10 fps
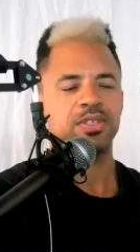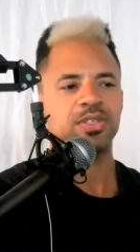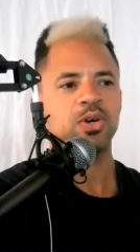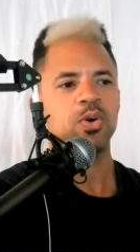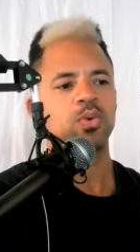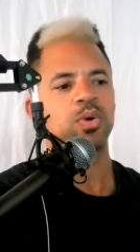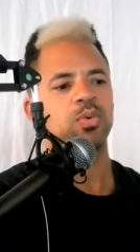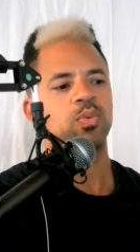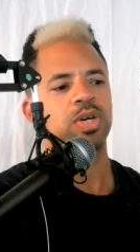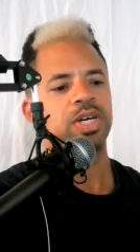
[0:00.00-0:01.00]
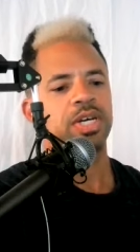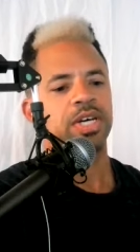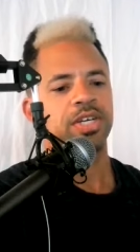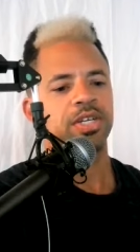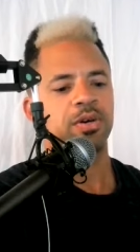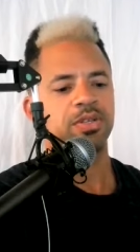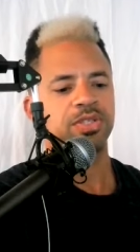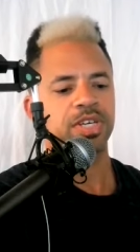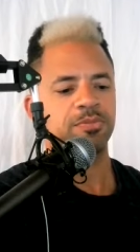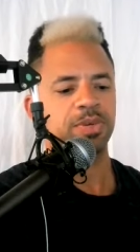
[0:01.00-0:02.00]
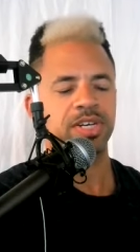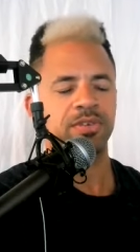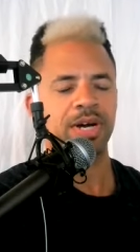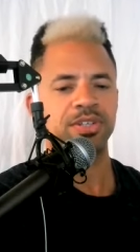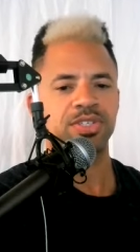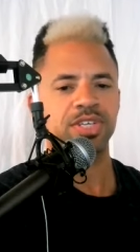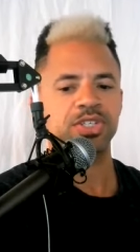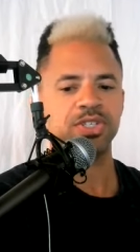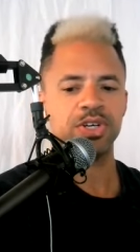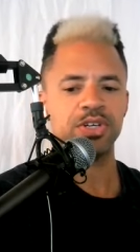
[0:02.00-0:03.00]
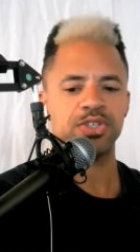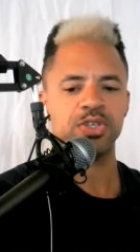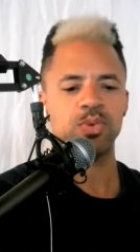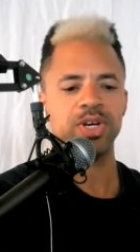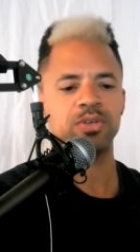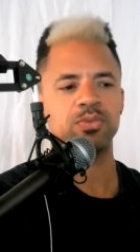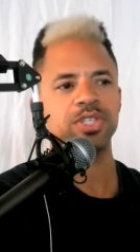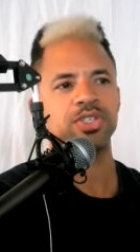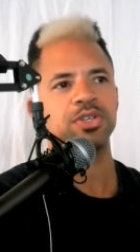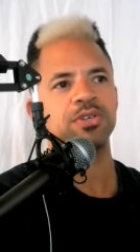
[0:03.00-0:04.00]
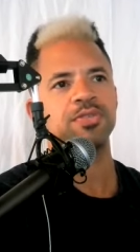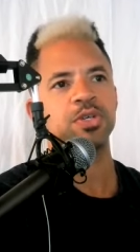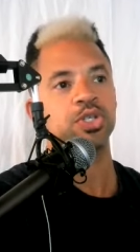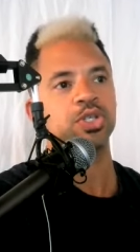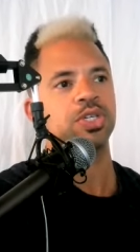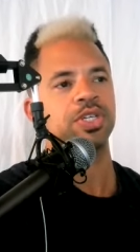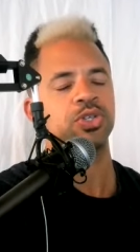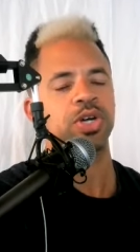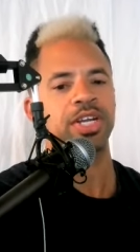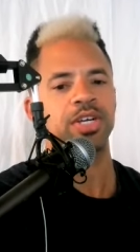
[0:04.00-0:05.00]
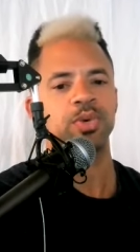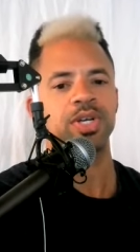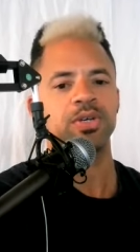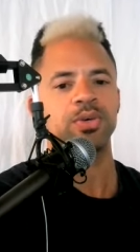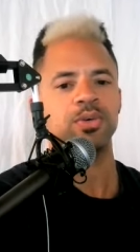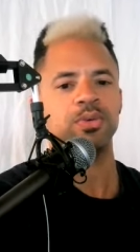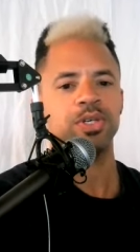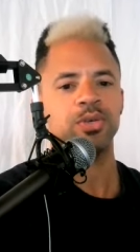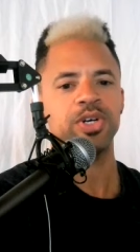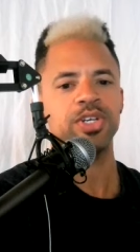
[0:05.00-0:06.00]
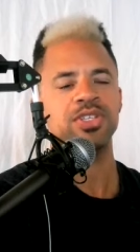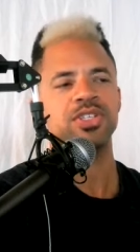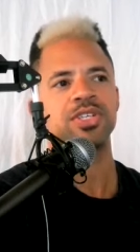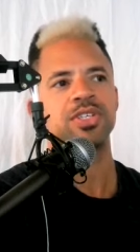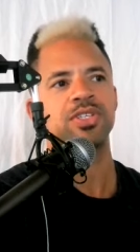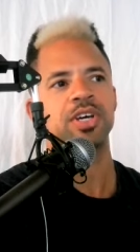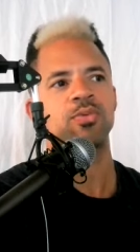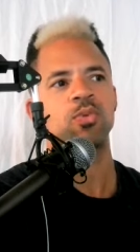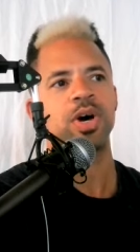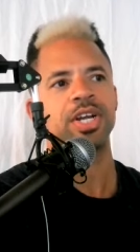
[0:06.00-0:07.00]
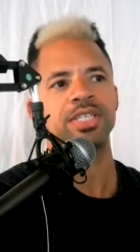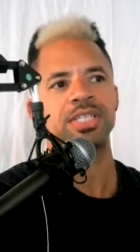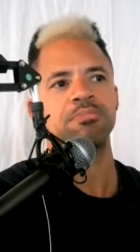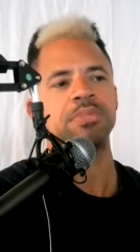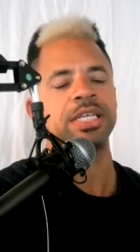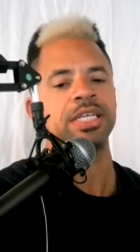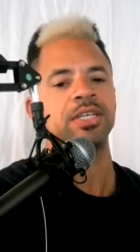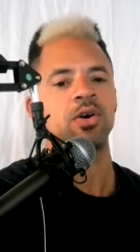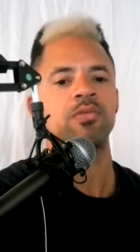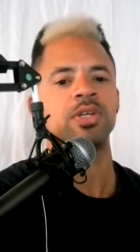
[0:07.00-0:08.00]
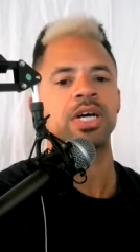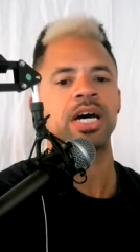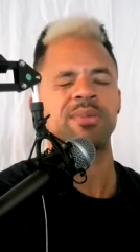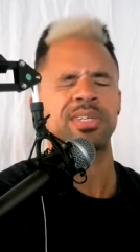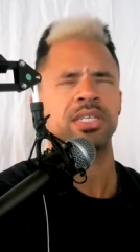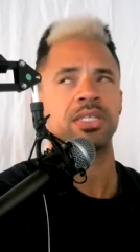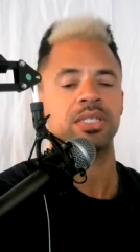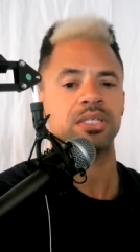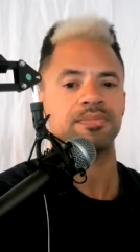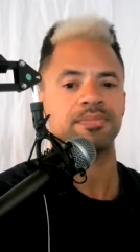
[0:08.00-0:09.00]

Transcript: So you know, you said you've been in around six years. So what what's your future in training? What do you where do you see yourself wanting to be over time in this?